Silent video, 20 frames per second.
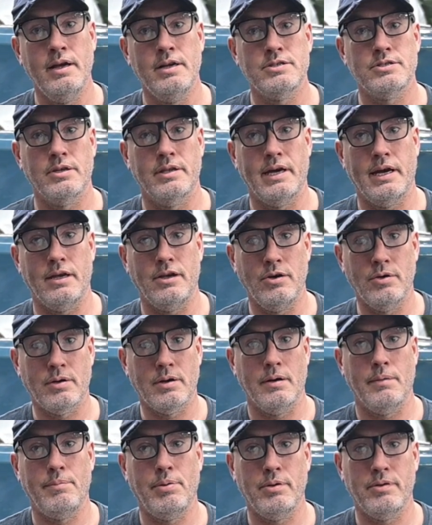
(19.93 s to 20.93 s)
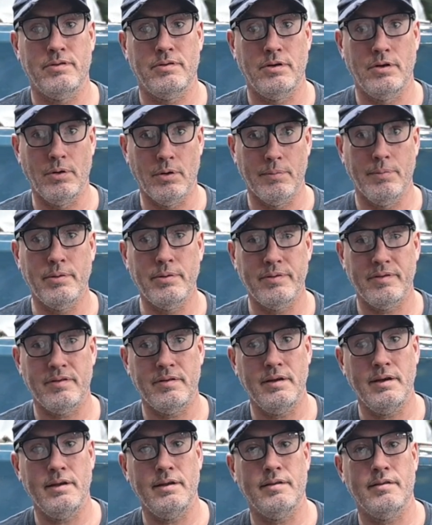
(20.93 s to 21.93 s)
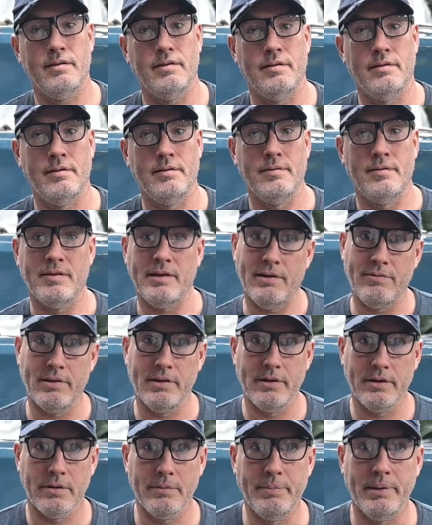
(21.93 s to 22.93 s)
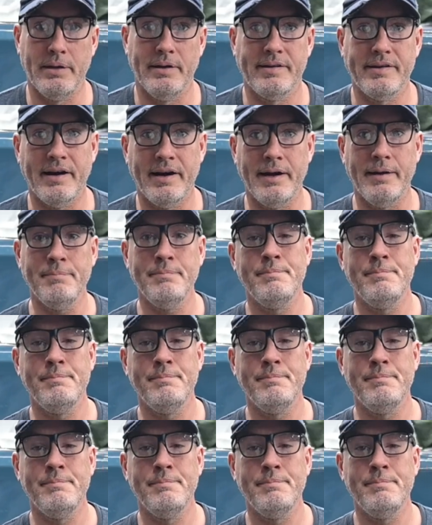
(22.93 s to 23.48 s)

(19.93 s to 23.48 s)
so that you can upholster your boat seats and save a little bit of time.